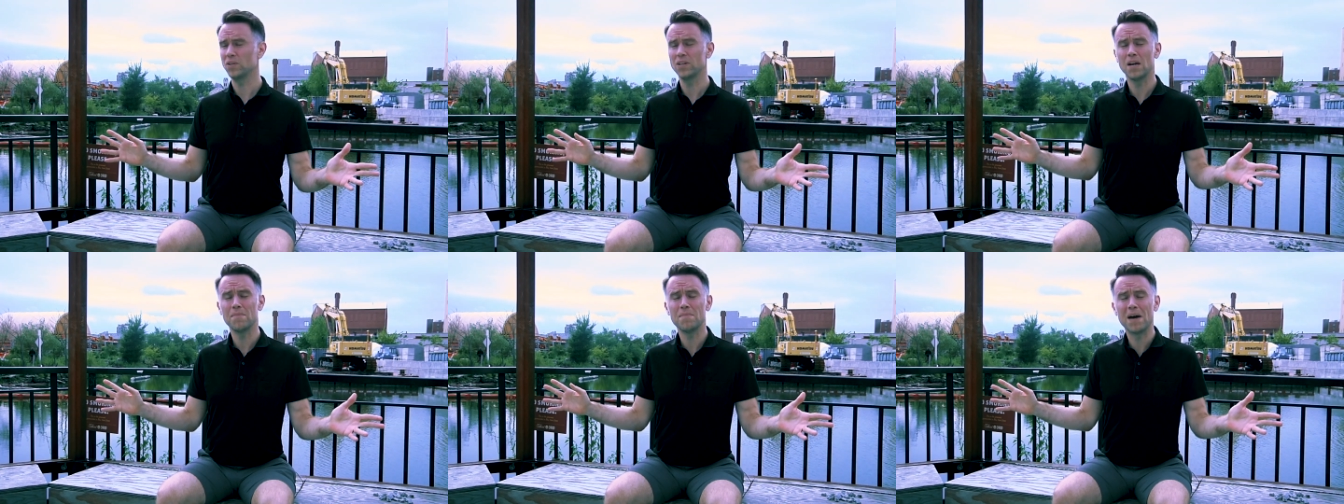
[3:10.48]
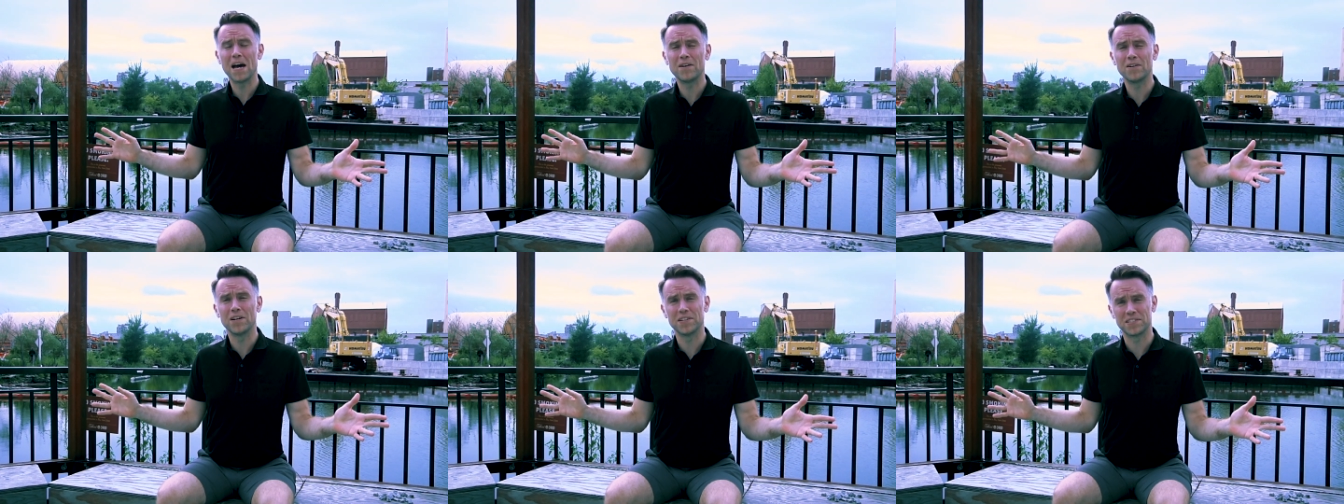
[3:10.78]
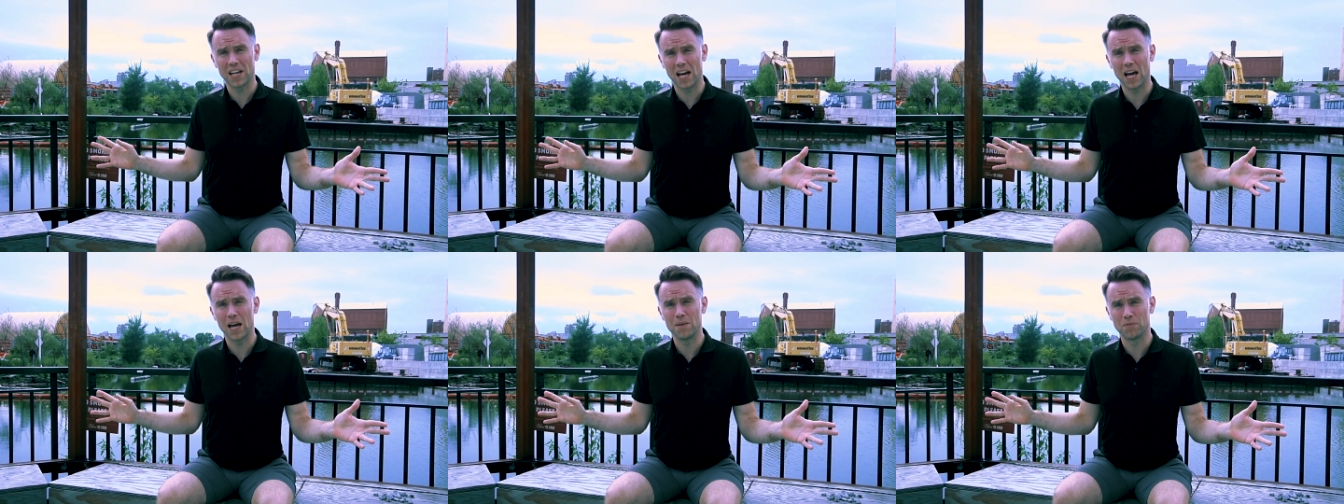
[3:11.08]
only a matter
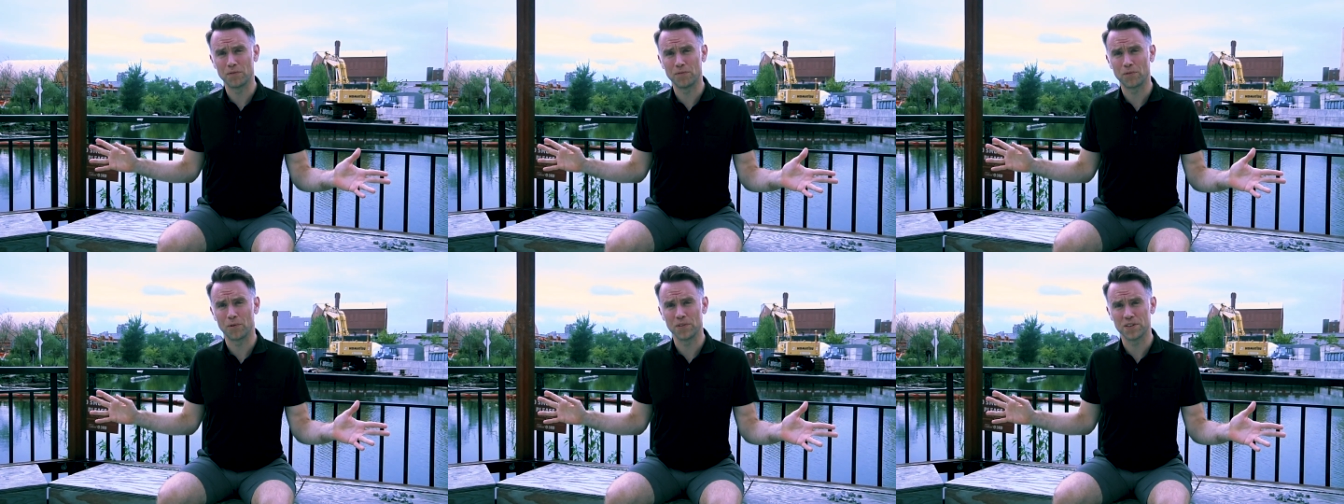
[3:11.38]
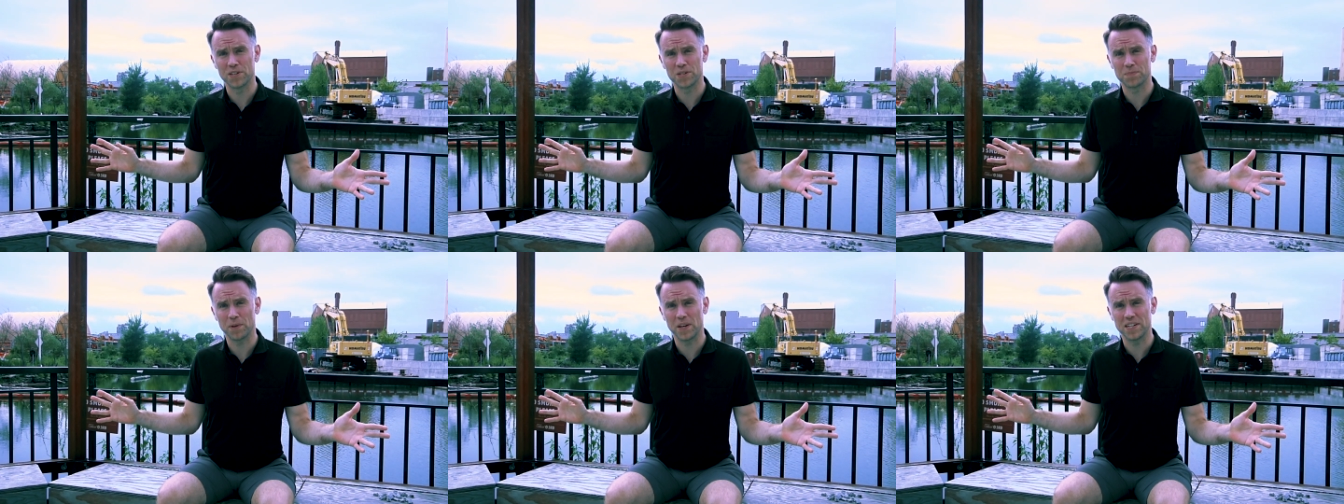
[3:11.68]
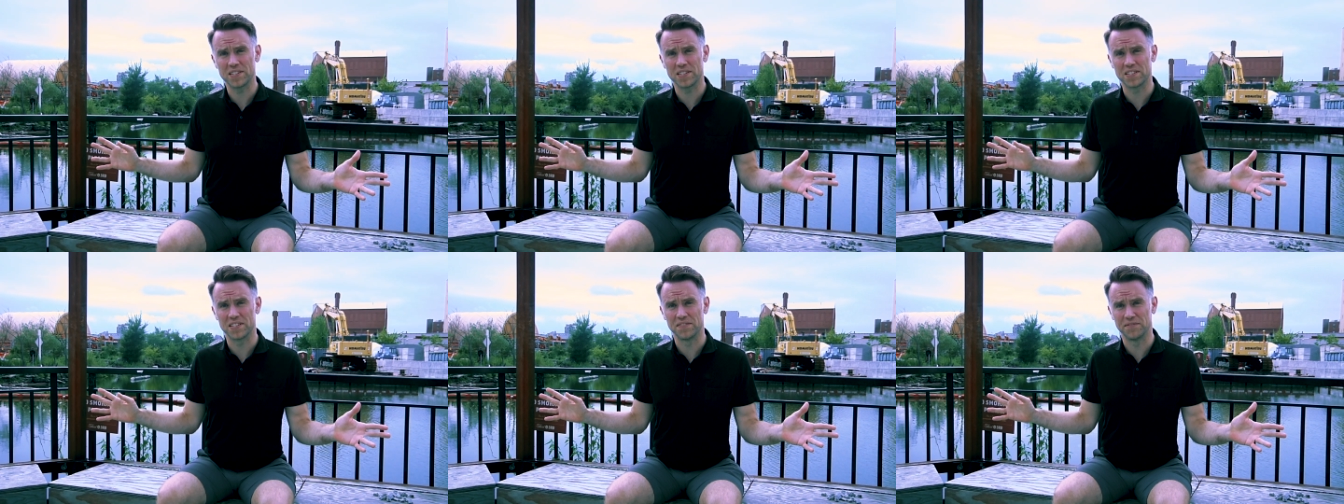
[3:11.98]
of time before this
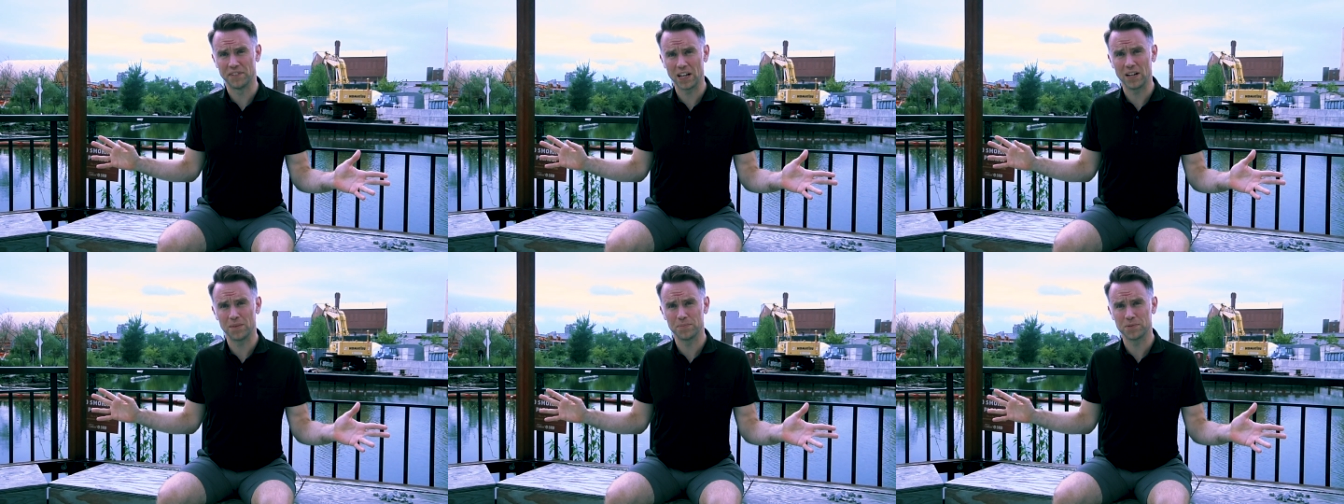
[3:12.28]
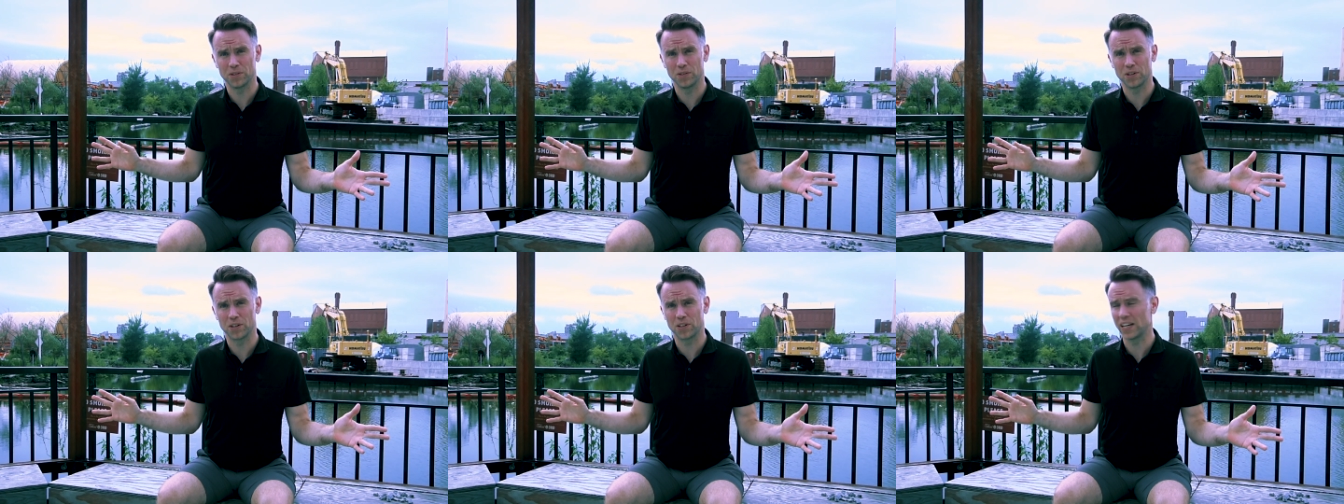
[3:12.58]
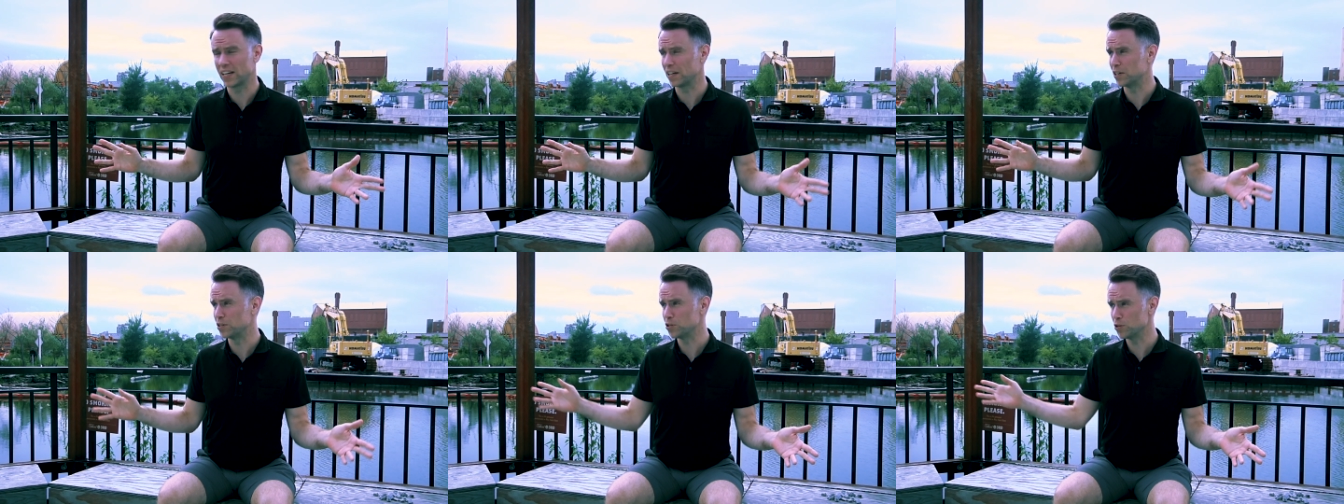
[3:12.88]
place is developed to look
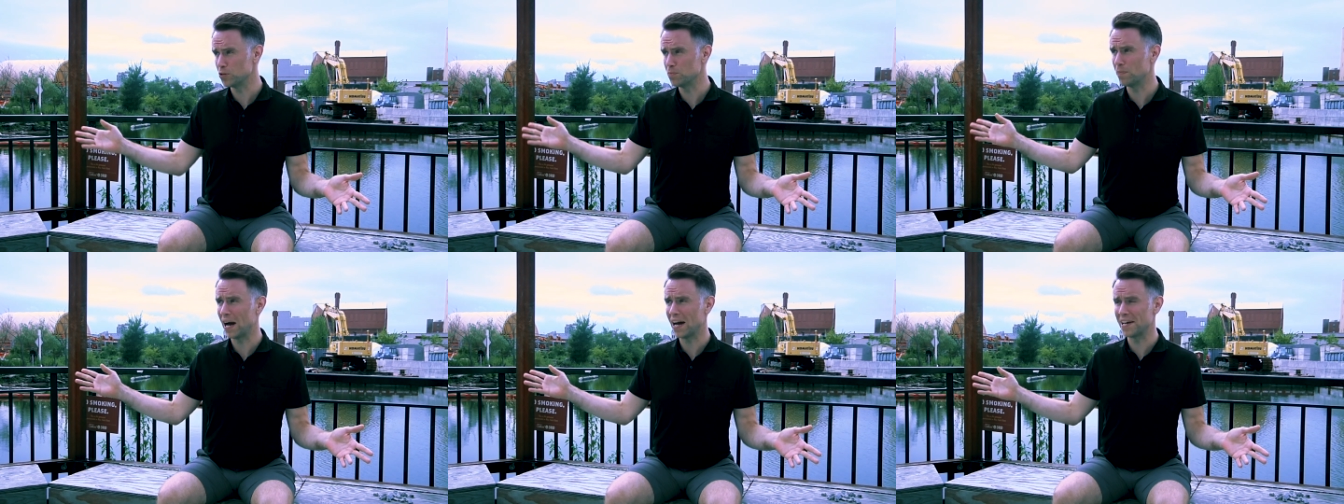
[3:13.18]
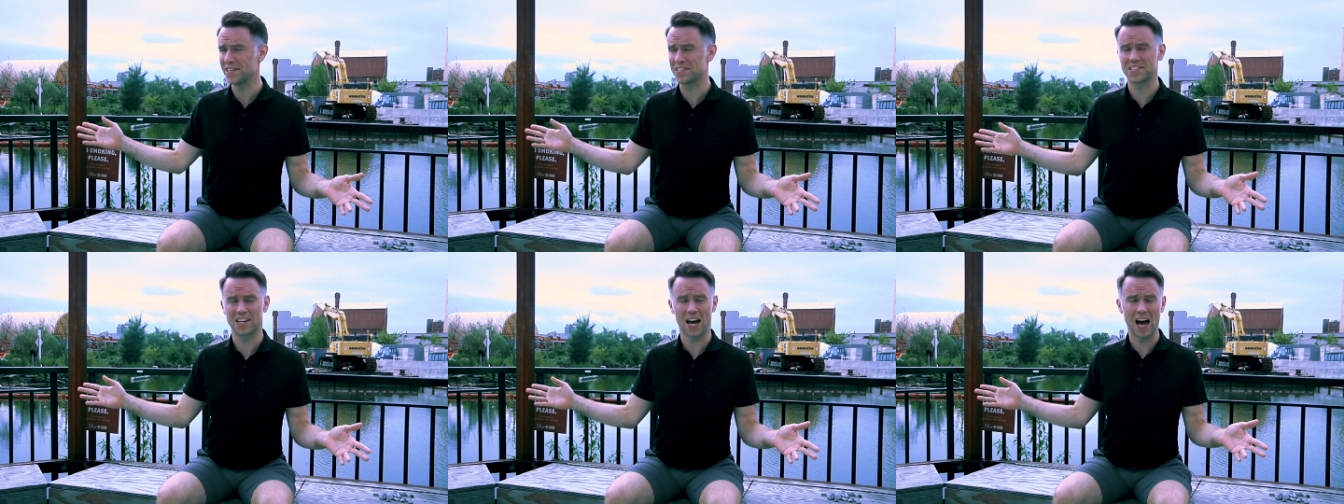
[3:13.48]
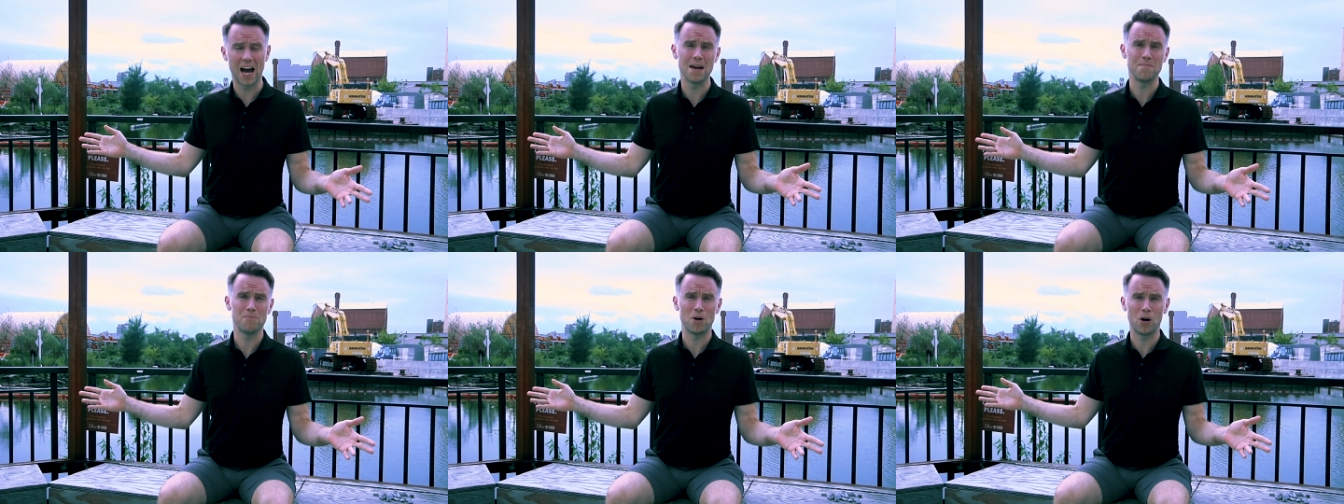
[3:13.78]
like a Dubai
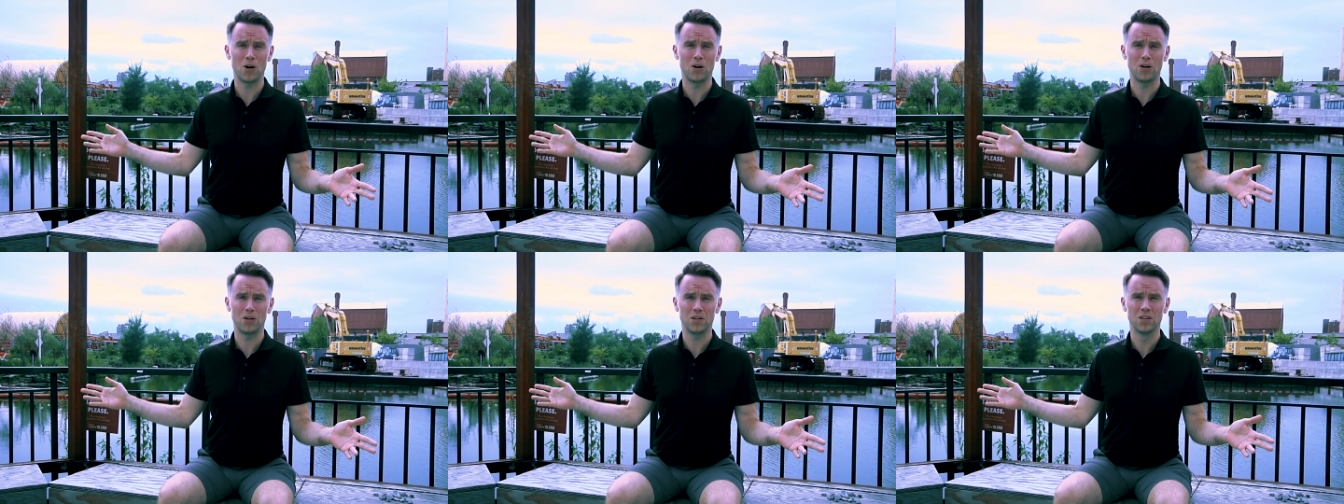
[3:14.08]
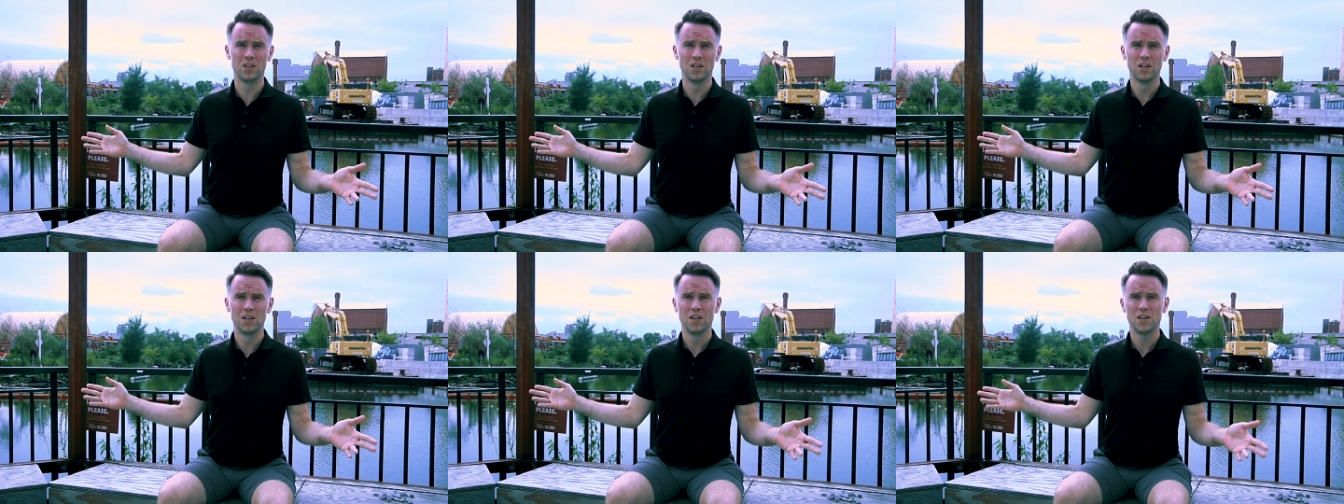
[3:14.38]
sky mall.